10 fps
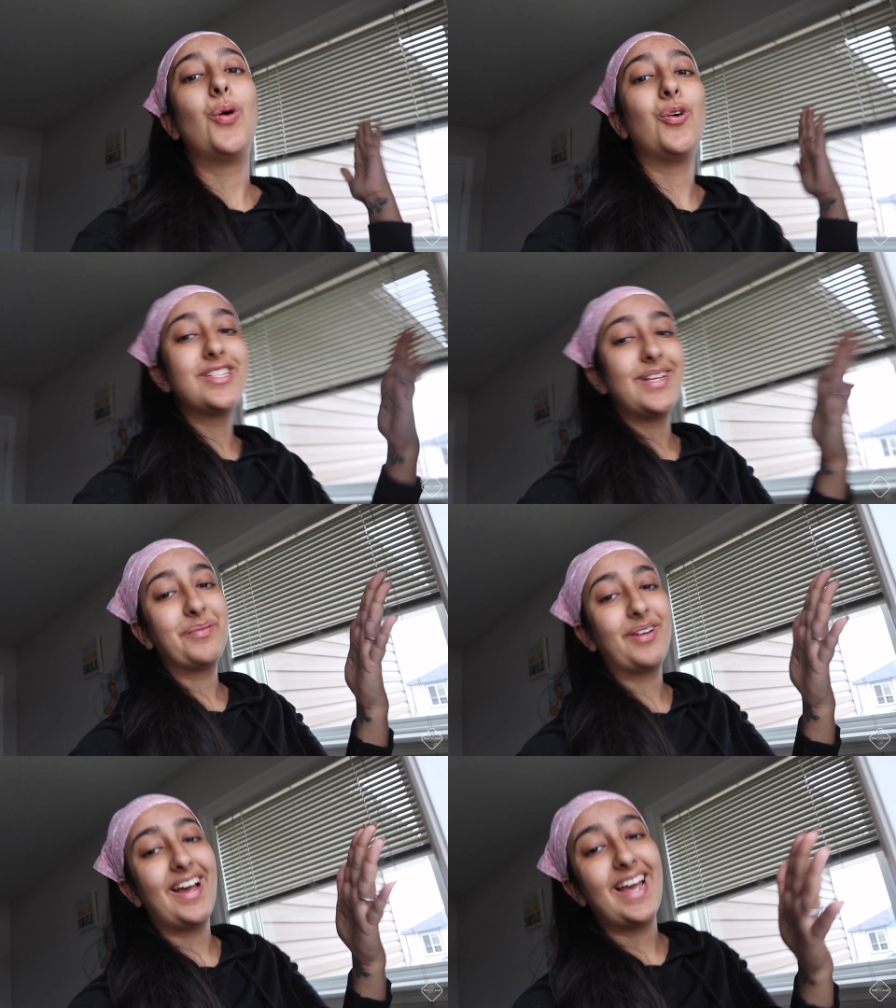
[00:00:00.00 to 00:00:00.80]
What's
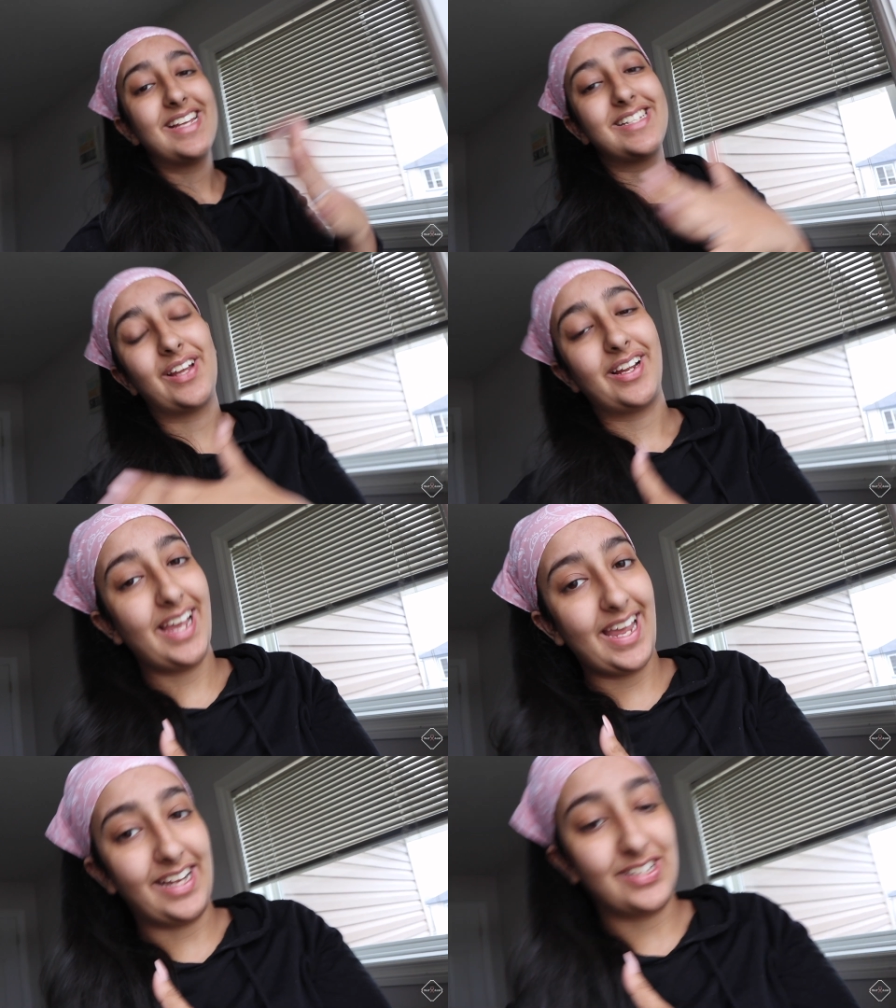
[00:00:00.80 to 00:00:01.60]
up guys?
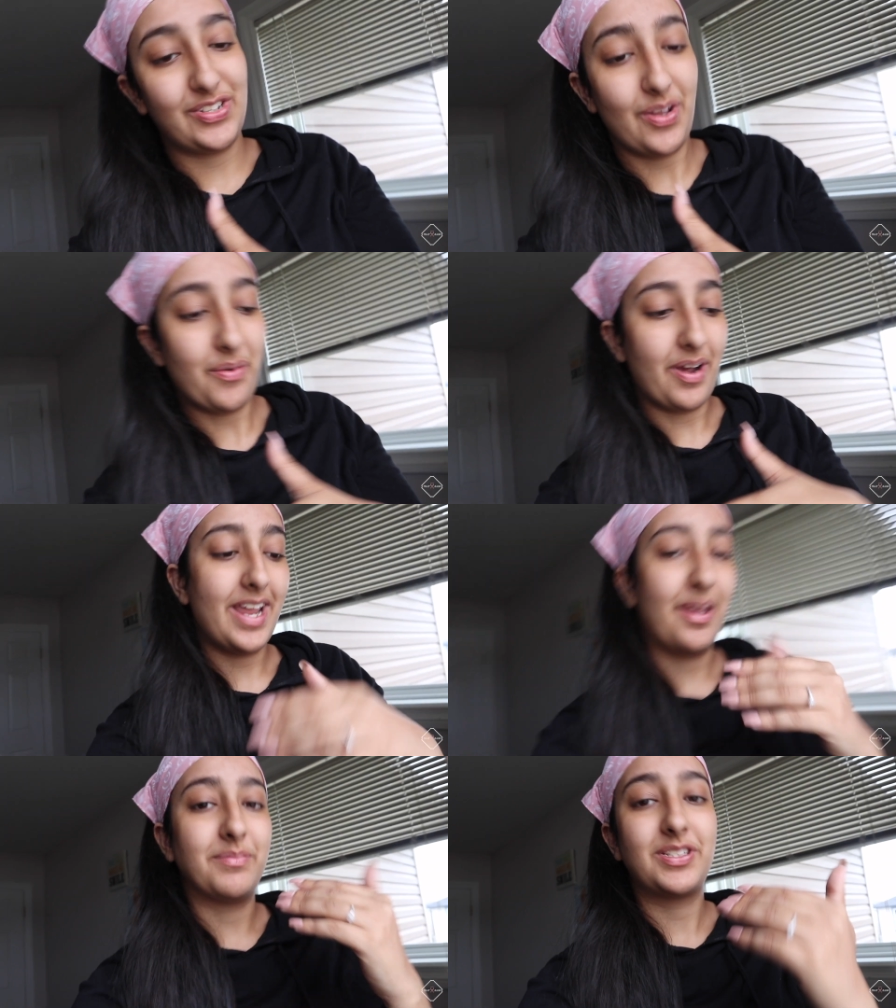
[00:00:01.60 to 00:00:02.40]
Okay, so I
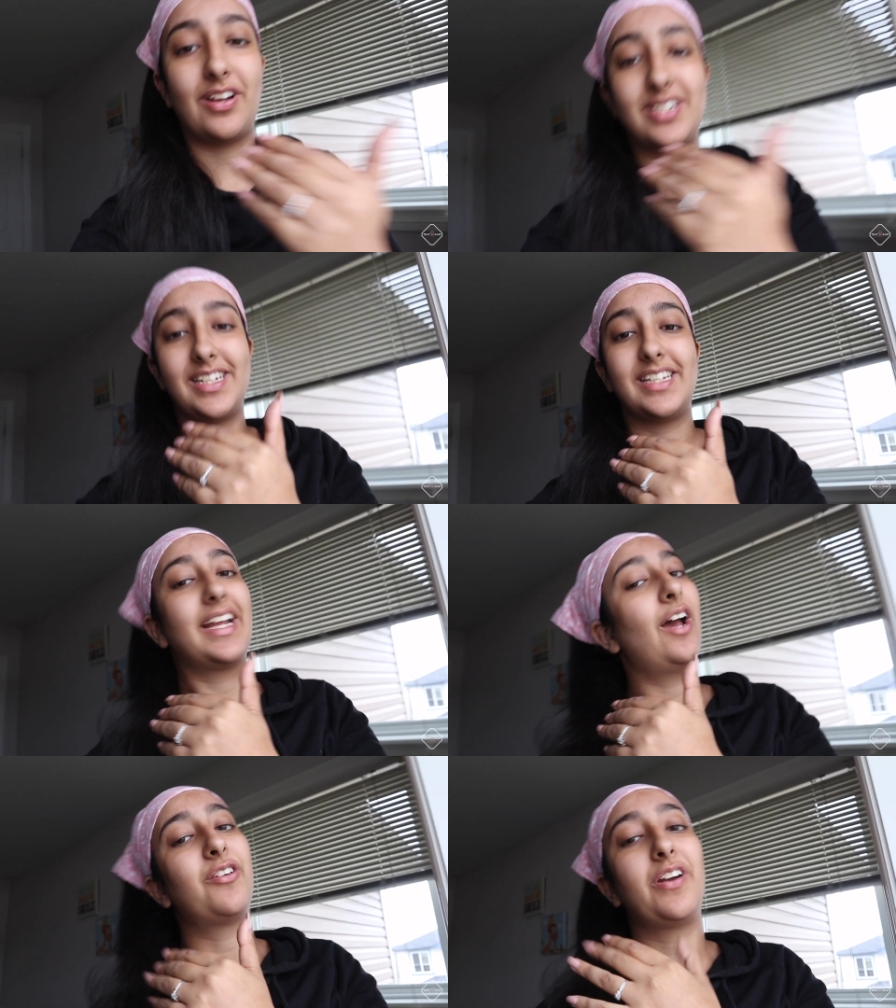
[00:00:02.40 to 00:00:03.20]
am starting the
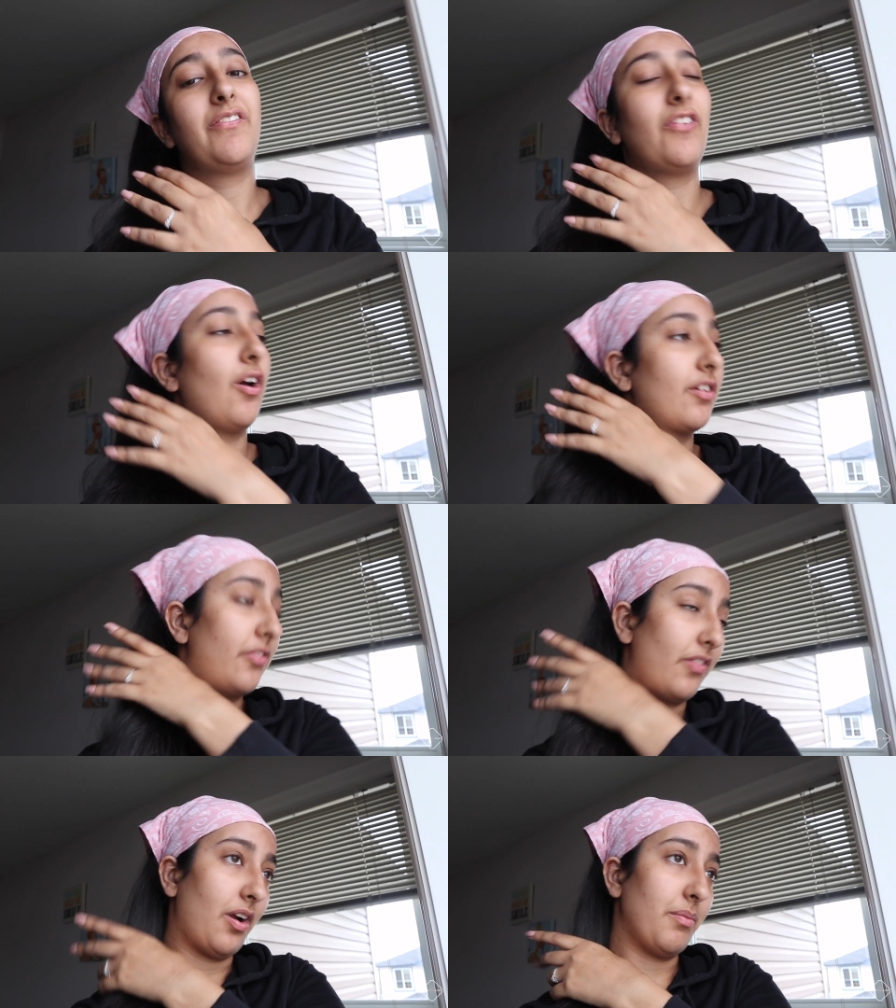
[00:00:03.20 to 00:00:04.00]
Calgary vlog
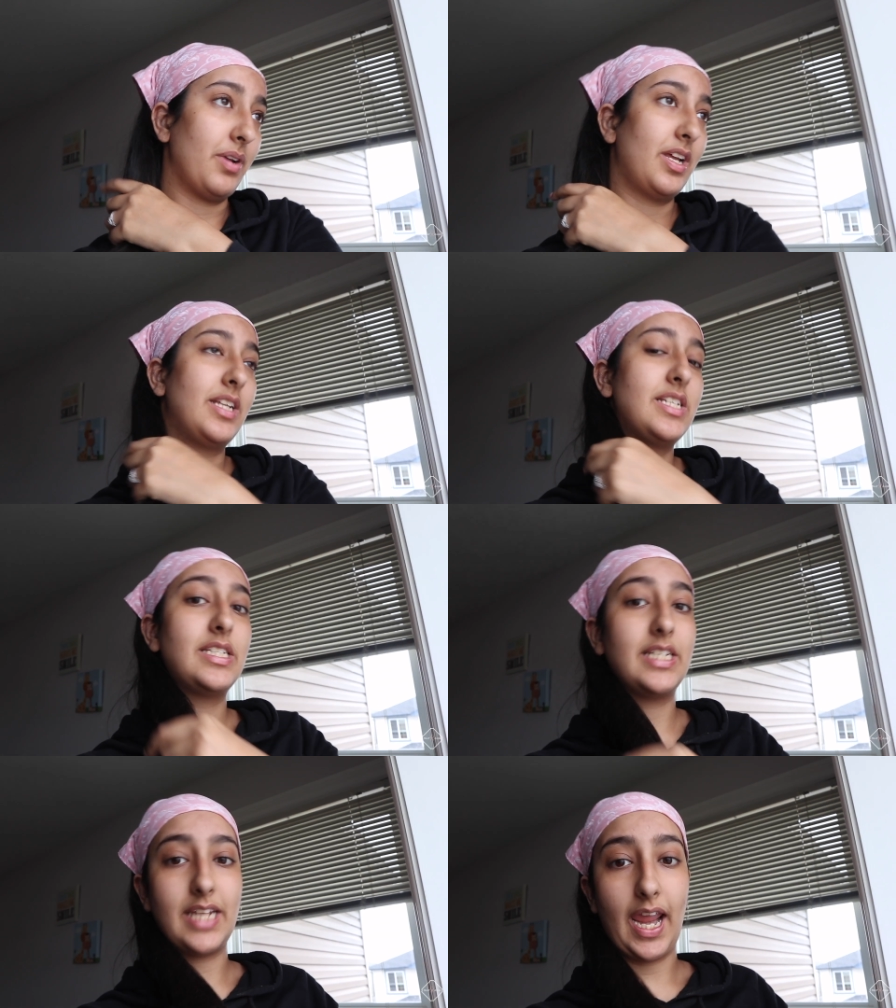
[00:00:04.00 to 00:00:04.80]
from
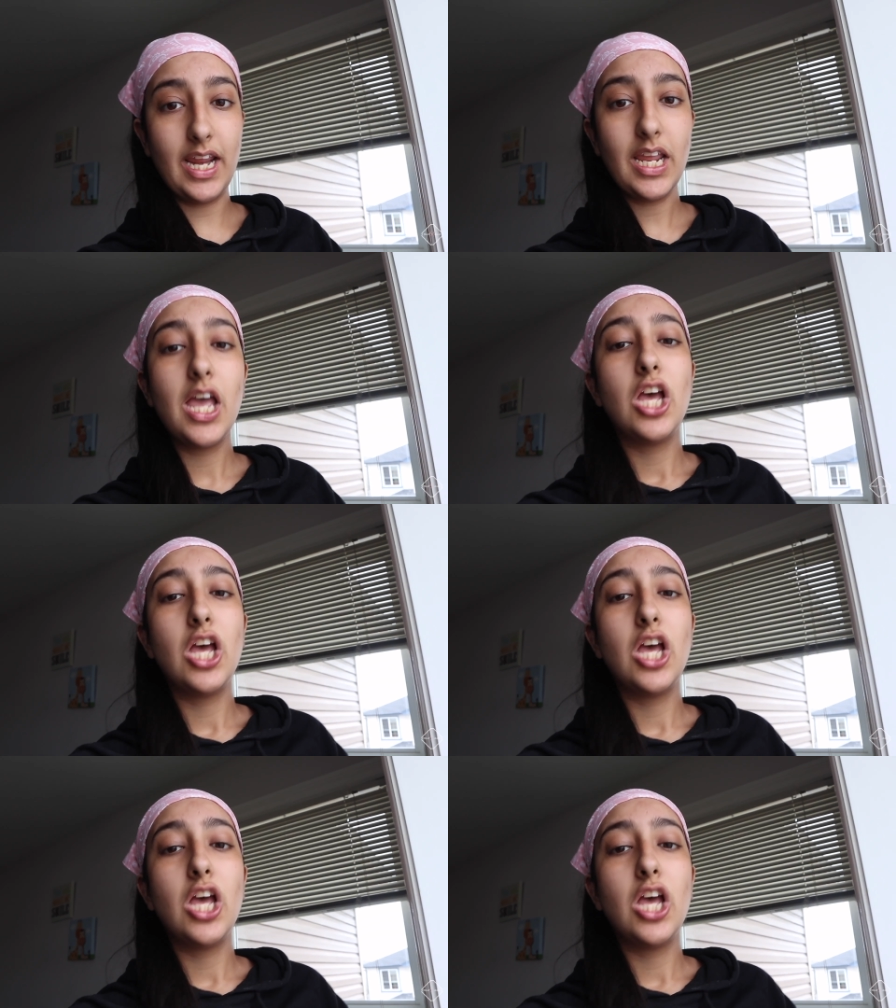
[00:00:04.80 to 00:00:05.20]
today.